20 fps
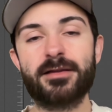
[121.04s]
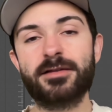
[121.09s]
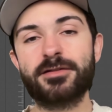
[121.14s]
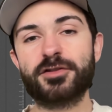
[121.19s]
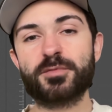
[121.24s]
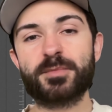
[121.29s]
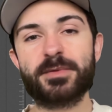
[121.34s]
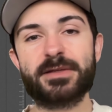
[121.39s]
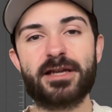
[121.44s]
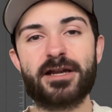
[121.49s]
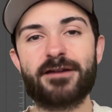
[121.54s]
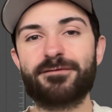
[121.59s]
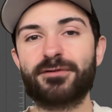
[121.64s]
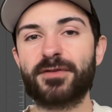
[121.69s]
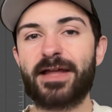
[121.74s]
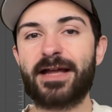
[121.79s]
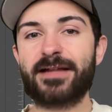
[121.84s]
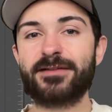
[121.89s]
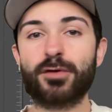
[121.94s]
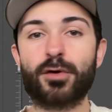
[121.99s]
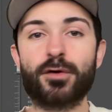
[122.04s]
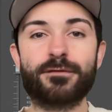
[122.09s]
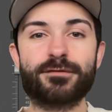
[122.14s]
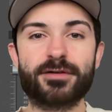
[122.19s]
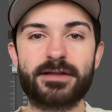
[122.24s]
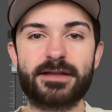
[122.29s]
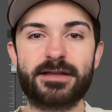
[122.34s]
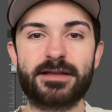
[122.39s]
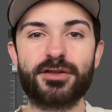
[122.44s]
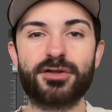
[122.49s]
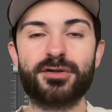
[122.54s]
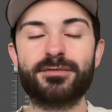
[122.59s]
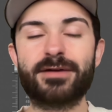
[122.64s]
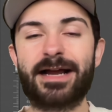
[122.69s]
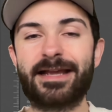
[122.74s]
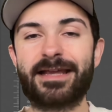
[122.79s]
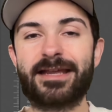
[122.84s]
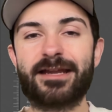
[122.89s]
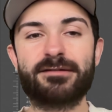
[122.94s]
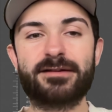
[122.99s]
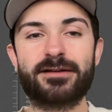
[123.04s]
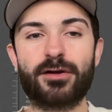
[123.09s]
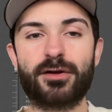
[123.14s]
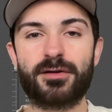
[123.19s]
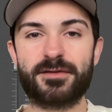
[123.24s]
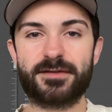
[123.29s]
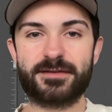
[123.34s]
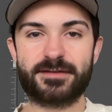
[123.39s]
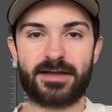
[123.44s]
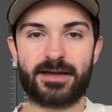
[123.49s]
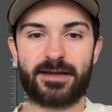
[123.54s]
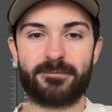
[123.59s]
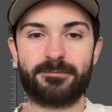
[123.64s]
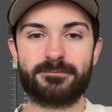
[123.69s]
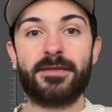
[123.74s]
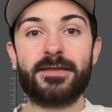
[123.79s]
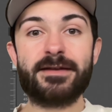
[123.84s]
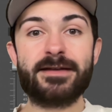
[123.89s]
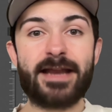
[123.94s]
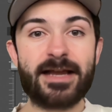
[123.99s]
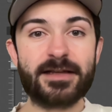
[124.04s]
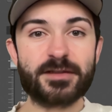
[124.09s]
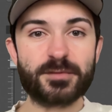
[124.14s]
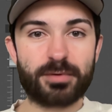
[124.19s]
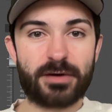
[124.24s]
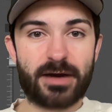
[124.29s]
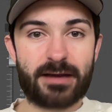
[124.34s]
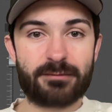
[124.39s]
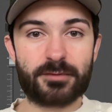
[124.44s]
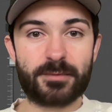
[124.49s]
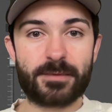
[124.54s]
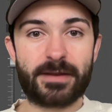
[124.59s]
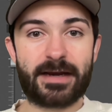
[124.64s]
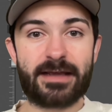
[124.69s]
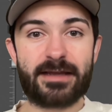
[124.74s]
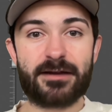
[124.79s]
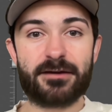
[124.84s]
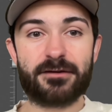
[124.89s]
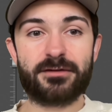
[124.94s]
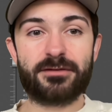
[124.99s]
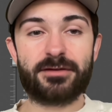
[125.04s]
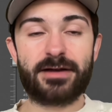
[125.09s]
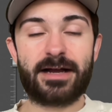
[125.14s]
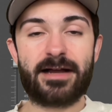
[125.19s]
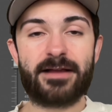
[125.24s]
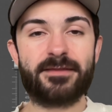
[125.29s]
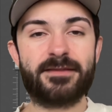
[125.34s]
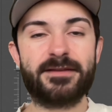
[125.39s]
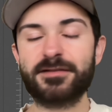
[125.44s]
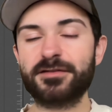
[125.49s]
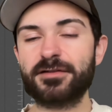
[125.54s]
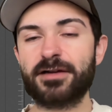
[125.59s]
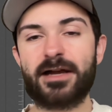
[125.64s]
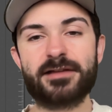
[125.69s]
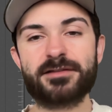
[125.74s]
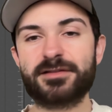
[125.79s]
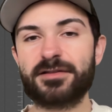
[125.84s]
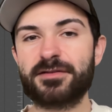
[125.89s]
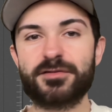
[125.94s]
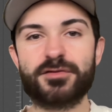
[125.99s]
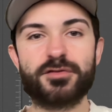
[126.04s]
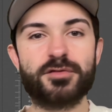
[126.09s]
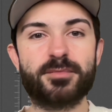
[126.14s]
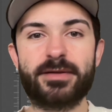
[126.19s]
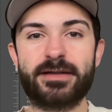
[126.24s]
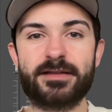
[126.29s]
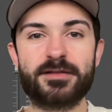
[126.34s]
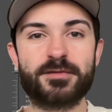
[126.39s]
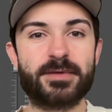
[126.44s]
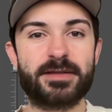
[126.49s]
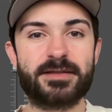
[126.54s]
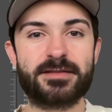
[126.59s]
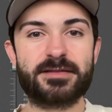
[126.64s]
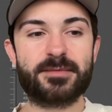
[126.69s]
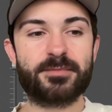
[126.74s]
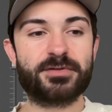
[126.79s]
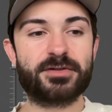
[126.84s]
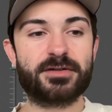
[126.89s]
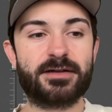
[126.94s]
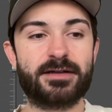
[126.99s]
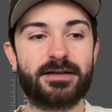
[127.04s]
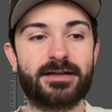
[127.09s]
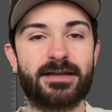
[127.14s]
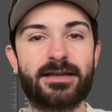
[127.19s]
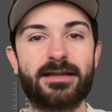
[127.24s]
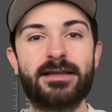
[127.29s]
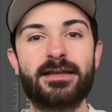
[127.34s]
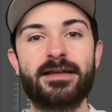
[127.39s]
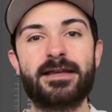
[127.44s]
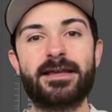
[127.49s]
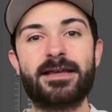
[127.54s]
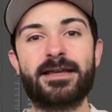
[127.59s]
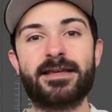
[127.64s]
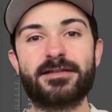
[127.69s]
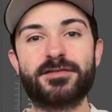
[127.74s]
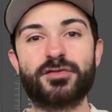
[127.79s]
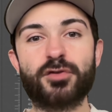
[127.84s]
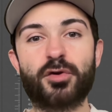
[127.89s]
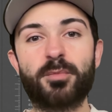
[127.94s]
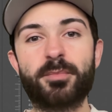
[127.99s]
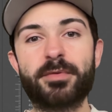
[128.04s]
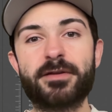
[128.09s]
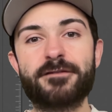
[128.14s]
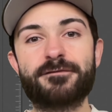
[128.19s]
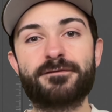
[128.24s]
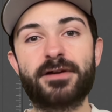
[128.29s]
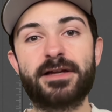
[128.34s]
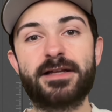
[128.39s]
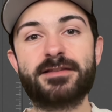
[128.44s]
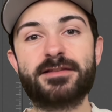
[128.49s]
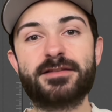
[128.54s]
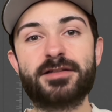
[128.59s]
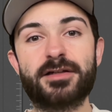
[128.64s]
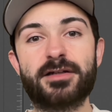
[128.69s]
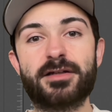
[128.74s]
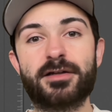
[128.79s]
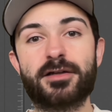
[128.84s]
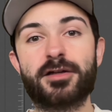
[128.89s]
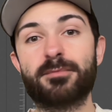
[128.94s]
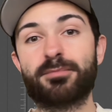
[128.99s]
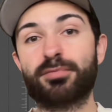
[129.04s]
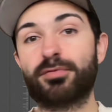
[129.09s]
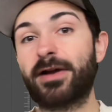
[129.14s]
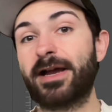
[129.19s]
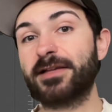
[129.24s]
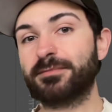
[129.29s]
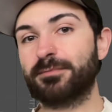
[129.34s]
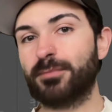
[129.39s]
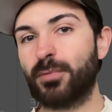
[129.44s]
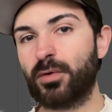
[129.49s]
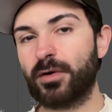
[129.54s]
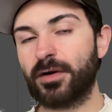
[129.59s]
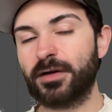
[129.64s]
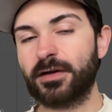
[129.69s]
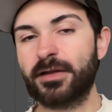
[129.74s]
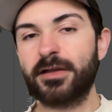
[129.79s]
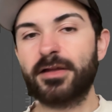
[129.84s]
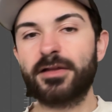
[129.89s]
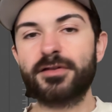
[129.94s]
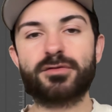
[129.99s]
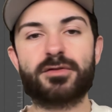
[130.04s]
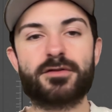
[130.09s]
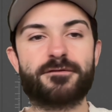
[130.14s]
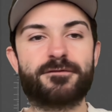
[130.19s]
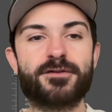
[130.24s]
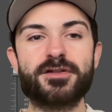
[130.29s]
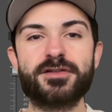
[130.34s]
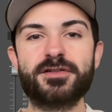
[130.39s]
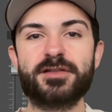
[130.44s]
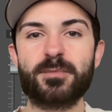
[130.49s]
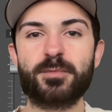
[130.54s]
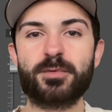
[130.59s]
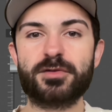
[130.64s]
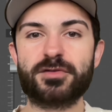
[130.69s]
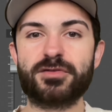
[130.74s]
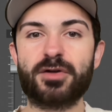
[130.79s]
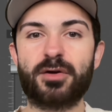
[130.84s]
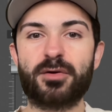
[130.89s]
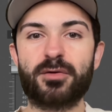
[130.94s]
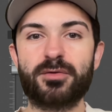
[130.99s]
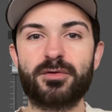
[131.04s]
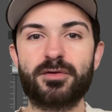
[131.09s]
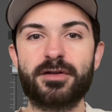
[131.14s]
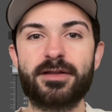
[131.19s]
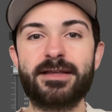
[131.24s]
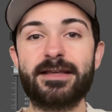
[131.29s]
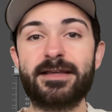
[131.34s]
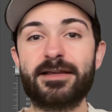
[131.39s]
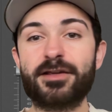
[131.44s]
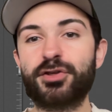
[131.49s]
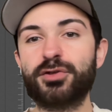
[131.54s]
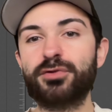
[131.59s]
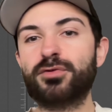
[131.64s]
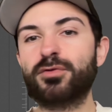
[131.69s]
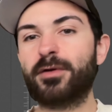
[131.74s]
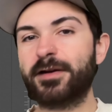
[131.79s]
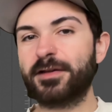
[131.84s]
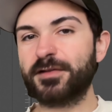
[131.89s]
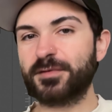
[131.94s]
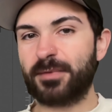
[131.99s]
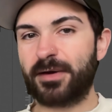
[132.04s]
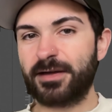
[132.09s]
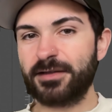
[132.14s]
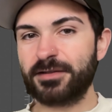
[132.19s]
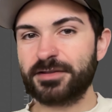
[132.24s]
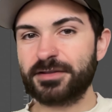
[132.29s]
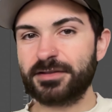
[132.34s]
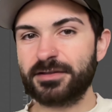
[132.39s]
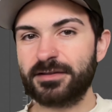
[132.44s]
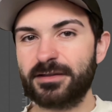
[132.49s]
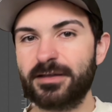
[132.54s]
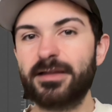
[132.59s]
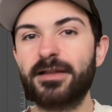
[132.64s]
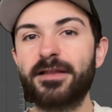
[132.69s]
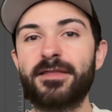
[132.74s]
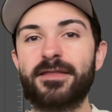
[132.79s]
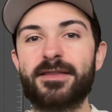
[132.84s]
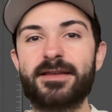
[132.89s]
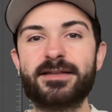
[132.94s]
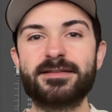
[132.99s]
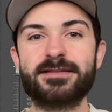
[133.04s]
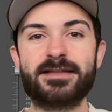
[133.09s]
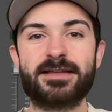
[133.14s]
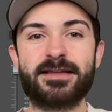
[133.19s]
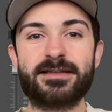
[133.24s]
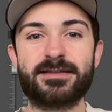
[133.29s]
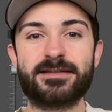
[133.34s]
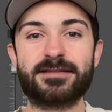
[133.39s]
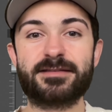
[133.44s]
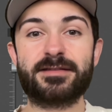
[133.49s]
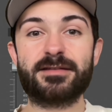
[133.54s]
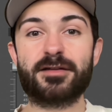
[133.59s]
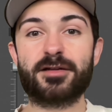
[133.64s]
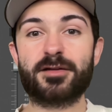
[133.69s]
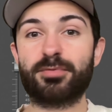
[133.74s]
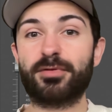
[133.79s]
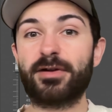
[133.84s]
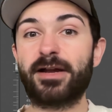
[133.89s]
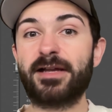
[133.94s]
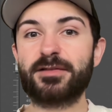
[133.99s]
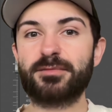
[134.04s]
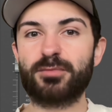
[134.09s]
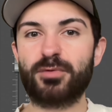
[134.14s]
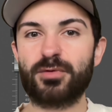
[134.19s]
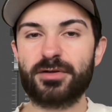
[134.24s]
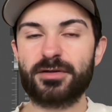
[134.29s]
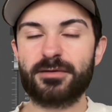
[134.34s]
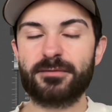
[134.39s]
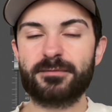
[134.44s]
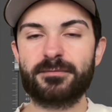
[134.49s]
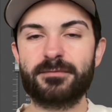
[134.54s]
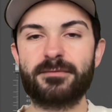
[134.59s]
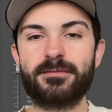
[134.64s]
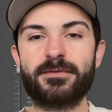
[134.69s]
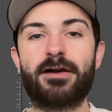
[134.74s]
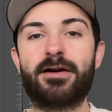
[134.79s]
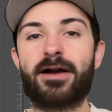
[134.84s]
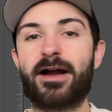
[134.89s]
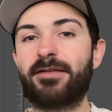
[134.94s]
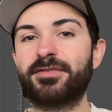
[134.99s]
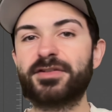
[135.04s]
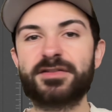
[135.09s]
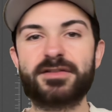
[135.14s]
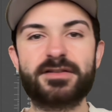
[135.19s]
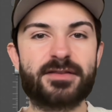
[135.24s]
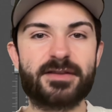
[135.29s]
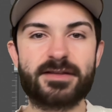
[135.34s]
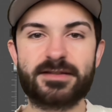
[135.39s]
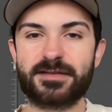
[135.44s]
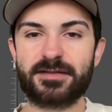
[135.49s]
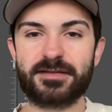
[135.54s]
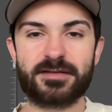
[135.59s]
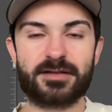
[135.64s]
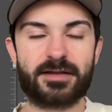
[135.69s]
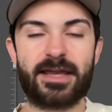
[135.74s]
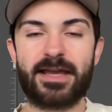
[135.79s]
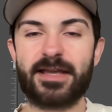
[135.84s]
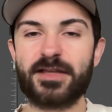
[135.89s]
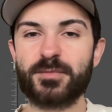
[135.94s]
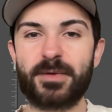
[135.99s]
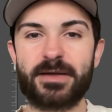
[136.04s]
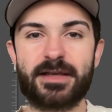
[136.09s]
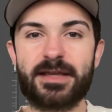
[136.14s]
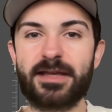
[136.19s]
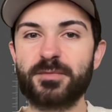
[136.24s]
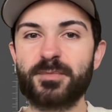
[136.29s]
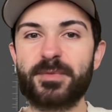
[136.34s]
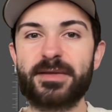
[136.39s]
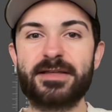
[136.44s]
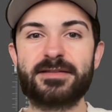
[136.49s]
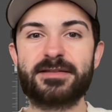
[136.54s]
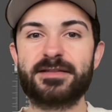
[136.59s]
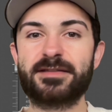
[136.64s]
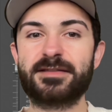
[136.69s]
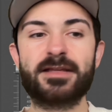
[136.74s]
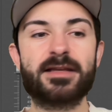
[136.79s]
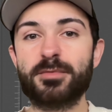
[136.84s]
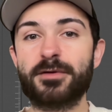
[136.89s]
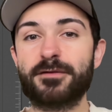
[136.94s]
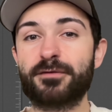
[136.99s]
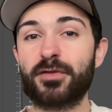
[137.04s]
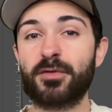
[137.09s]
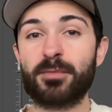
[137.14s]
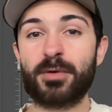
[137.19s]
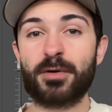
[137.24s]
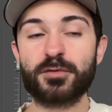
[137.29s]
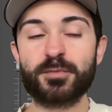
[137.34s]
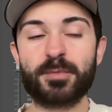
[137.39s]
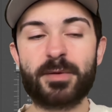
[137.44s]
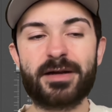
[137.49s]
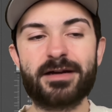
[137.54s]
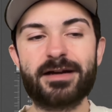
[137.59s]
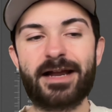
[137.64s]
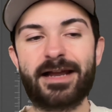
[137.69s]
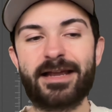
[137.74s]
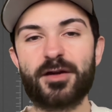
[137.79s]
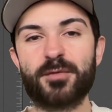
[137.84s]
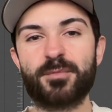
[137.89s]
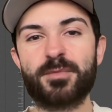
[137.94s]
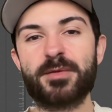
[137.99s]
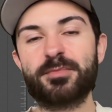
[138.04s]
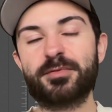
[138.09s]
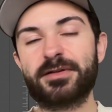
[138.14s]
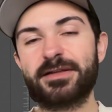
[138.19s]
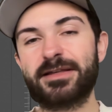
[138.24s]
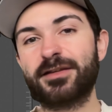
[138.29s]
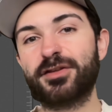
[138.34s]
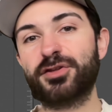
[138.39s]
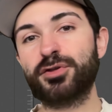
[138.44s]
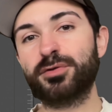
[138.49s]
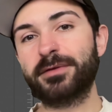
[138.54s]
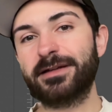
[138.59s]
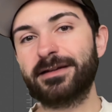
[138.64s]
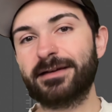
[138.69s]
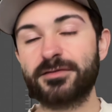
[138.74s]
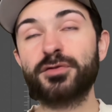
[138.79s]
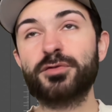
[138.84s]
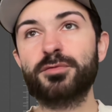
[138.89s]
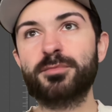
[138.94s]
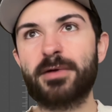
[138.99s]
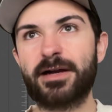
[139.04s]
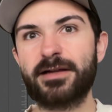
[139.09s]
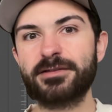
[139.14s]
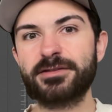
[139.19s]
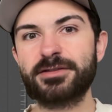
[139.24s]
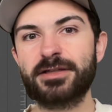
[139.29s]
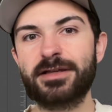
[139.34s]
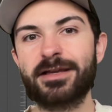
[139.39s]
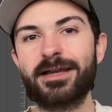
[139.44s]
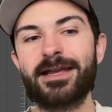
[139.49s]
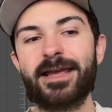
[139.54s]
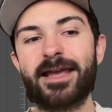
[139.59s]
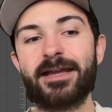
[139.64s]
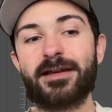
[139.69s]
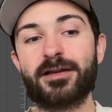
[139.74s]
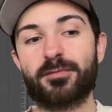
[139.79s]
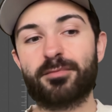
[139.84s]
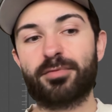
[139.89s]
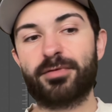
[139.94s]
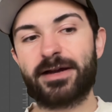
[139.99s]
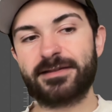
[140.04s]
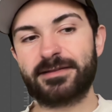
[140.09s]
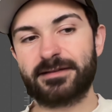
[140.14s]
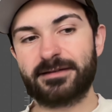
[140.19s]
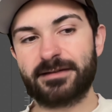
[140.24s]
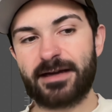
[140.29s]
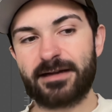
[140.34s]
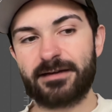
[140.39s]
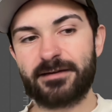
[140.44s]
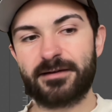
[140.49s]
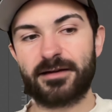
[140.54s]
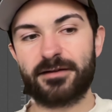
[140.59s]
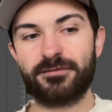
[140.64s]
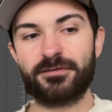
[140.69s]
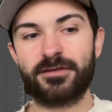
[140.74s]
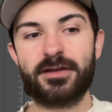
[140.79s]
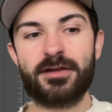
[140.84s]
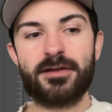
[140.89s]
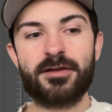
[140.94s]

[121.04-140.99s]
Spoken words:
Just be careful not to over EQ. I hear it all the time. The next problem that I hear a lot, and these are honestly the 2 biggest mix tips you're going to get, is don't be afraid to compress more. So the first tip was don't EQ quite as much. This is to compress more. Now, obviously, this is a case-by-case basis, but for the most part, I hear people EQing too much and compressing not enough.